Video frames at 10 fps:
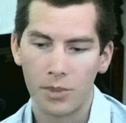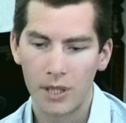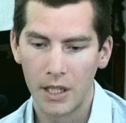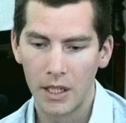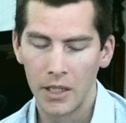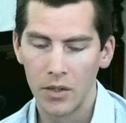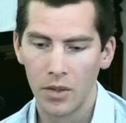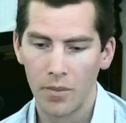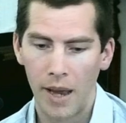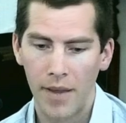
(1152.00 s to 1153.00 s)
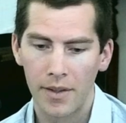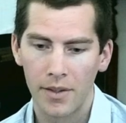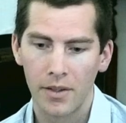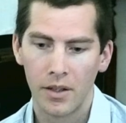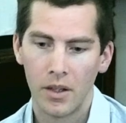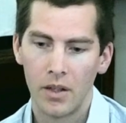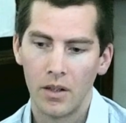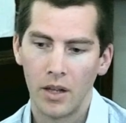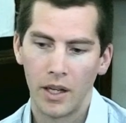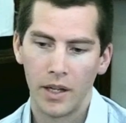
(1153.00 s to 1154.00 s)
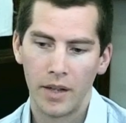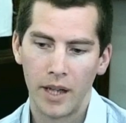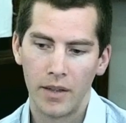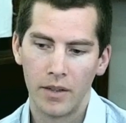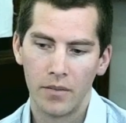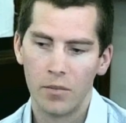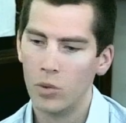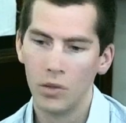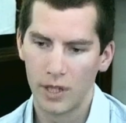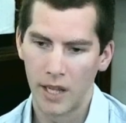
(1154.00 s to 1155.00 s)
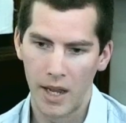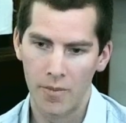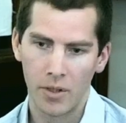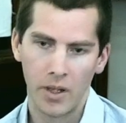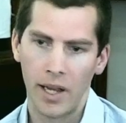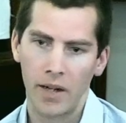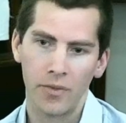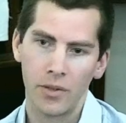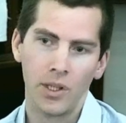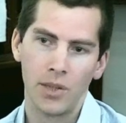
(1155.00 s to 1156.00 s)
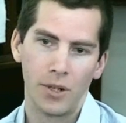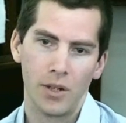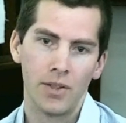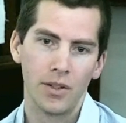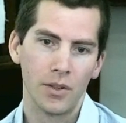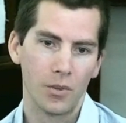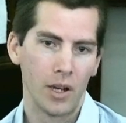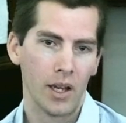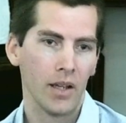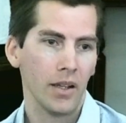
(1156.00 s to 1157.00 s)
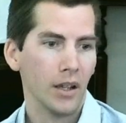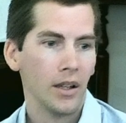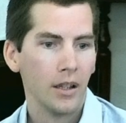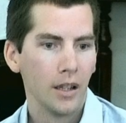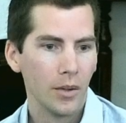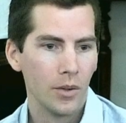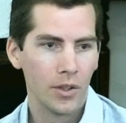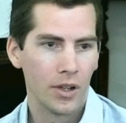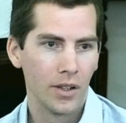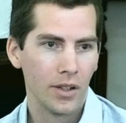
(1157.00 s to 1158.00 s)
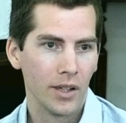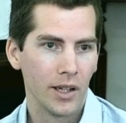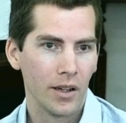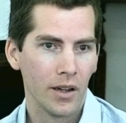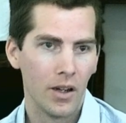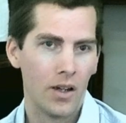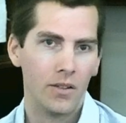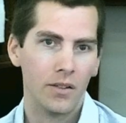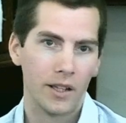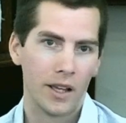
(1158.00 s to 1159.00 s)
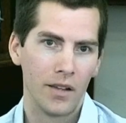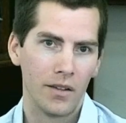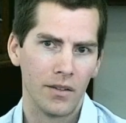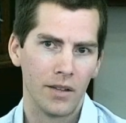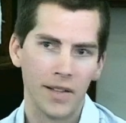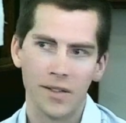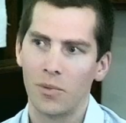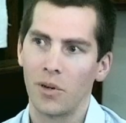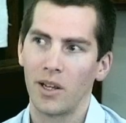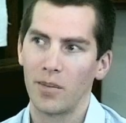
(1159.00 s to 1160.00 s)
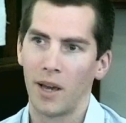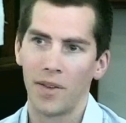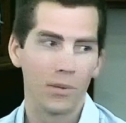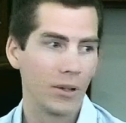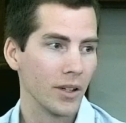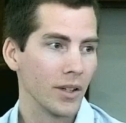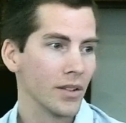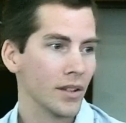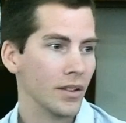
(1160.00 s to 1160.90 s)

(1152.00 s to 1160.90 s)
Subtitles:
particularly good at maths. And moved to Canberra and had a few experiences where it was kind of like, oh, okay, that's the way maths works.